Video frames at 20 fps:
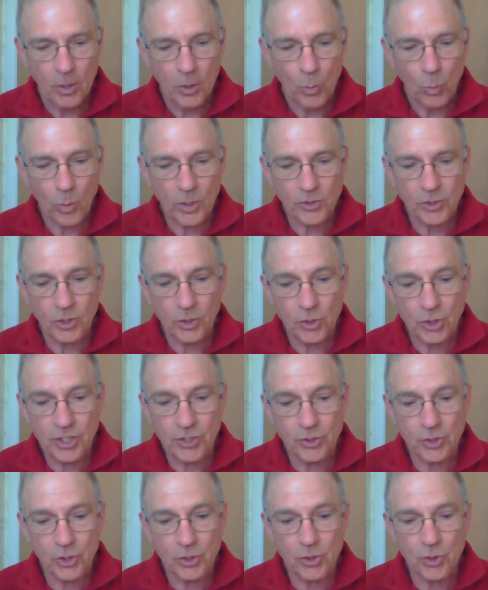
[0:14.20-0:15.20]
Wasn't
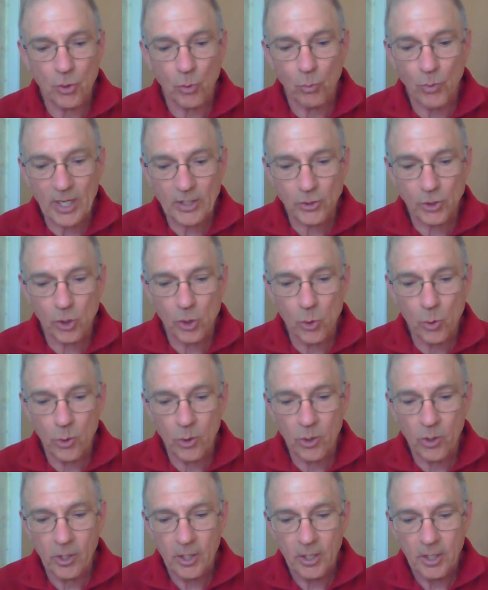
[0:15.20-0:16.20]
Jesus the
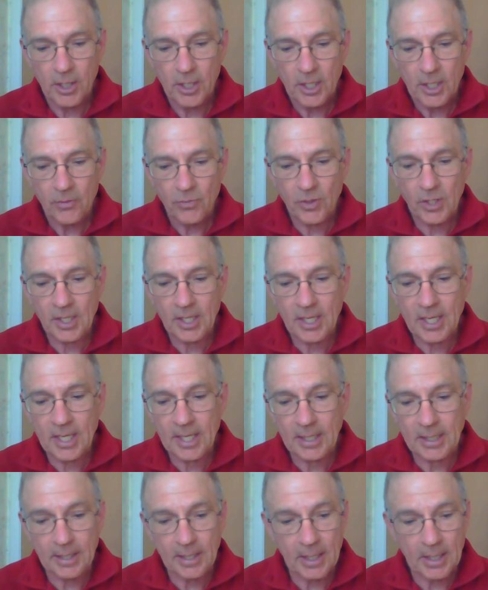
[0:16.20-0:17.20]
rescuer, the
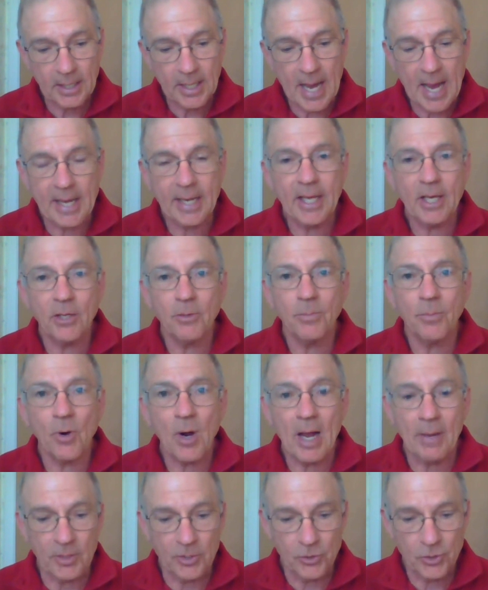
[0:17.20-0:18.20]
king God had
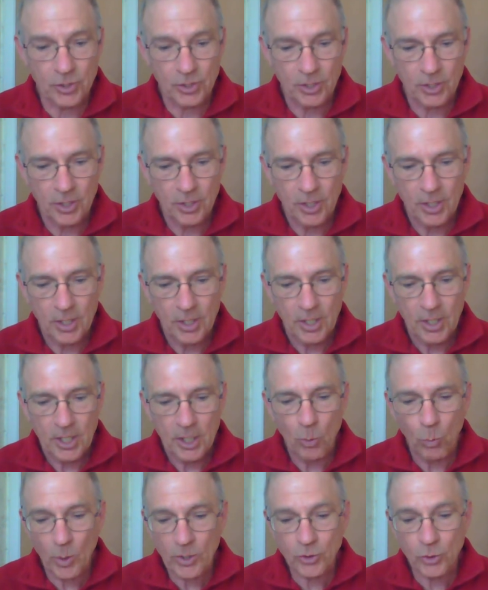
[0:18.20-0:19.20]
promised?
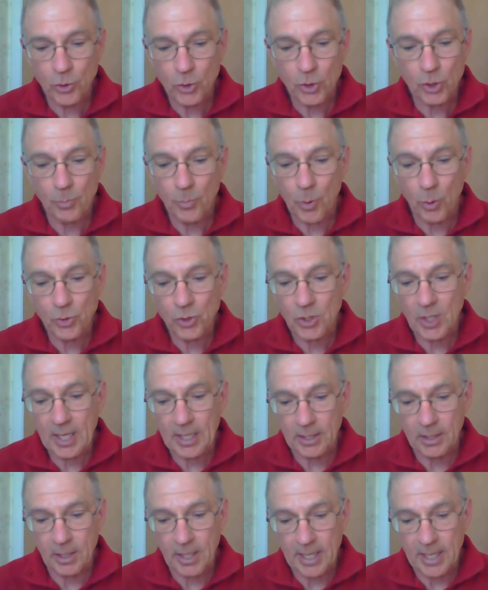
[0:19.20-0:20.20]
It wasn't supposed to
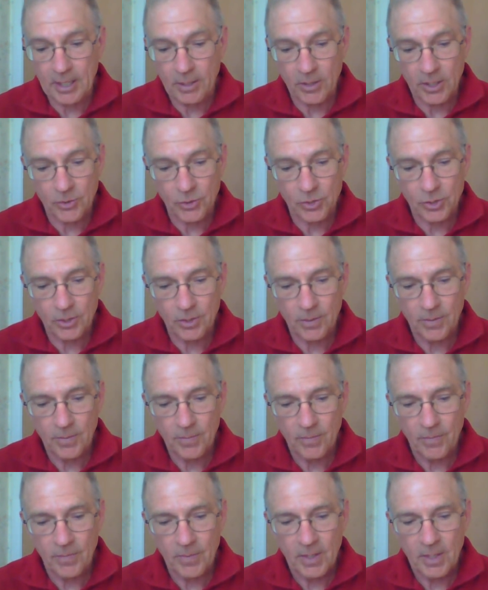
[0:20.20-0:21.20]
end like this.
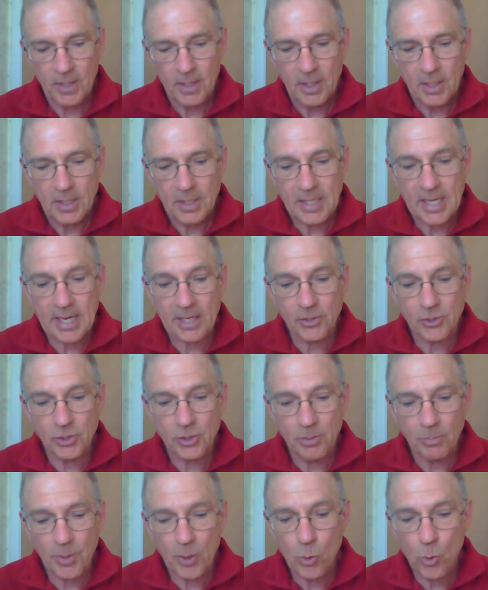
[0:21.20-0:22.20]
Yes,
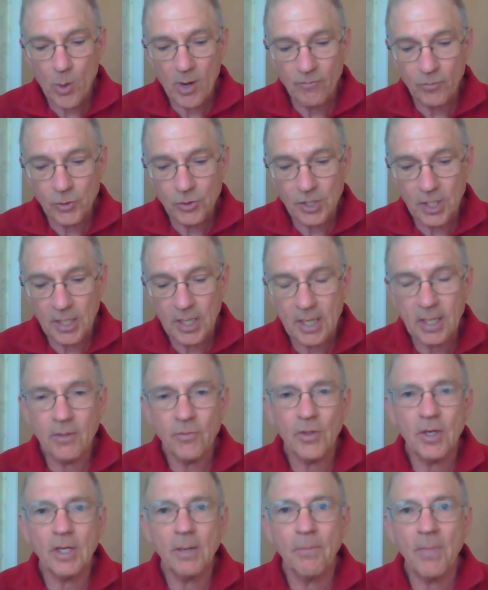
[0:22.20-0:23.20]
but whoever said
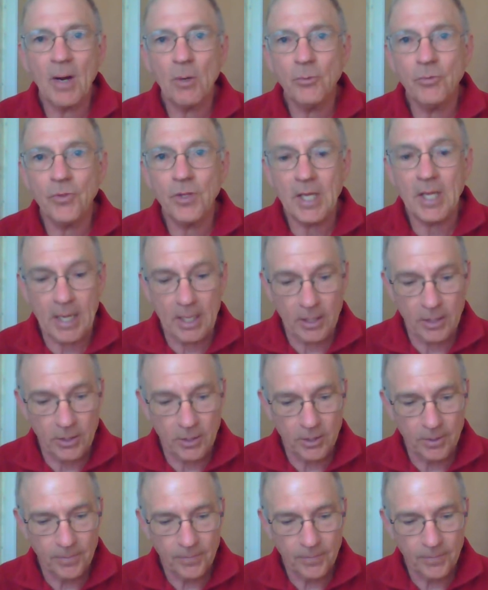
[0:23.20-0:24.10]
anything about the end?